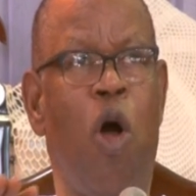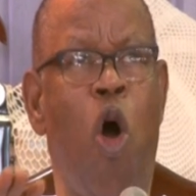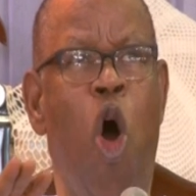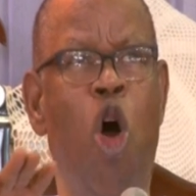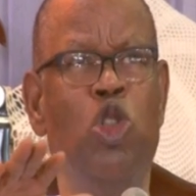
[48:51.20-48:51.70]

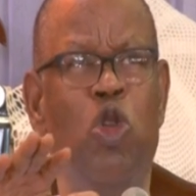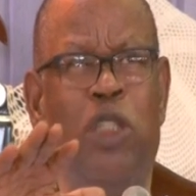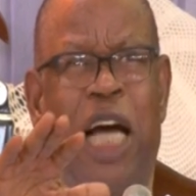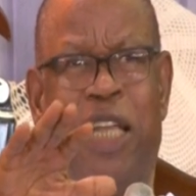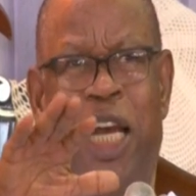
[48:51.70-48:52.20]
All
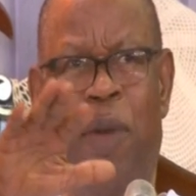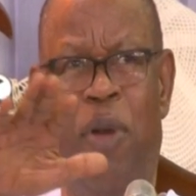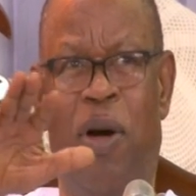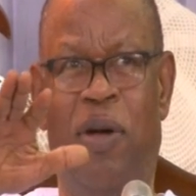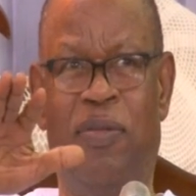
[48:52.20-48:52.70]
you that
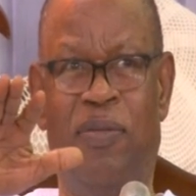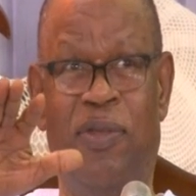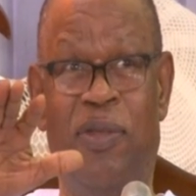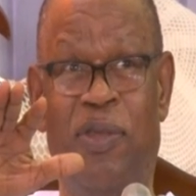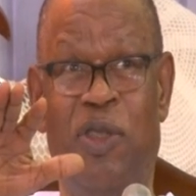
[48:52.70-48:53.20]
labor,
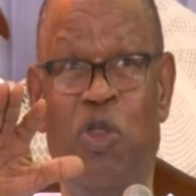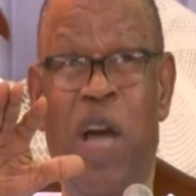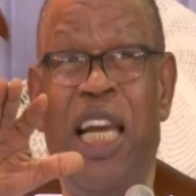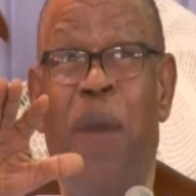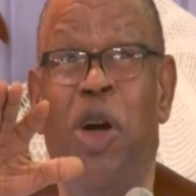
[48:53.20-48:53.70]

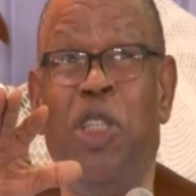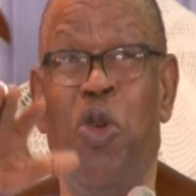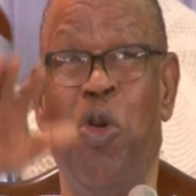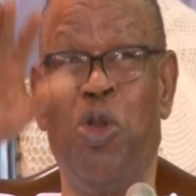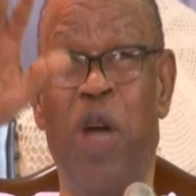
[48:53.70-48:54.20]
you are laboring
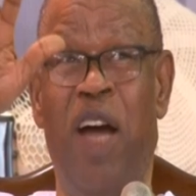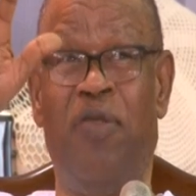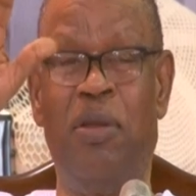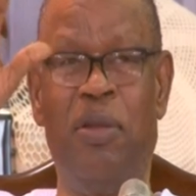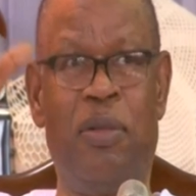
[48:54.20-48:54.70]
to go to
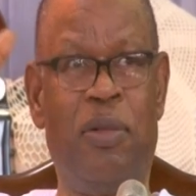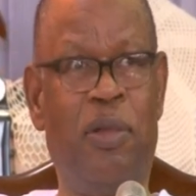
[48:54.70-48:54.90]
heaven